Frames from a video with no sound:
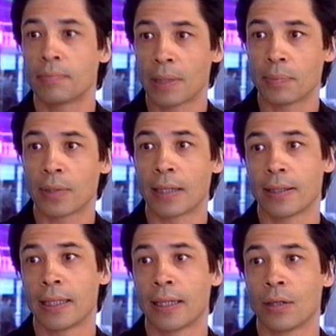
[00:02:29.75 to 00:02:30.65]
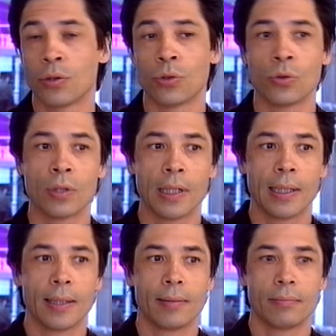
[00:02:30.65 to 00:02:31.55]
people out there who
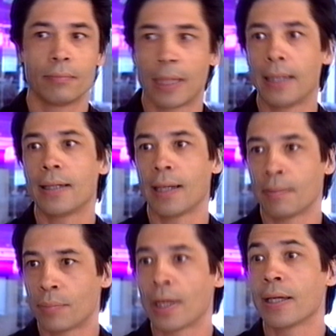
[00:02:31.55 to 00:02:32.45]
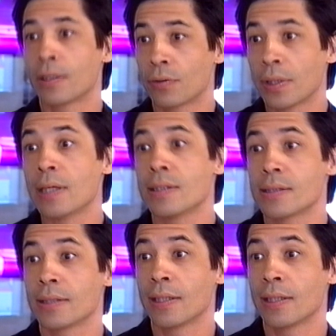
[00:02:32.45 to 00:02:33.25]
make and break careers.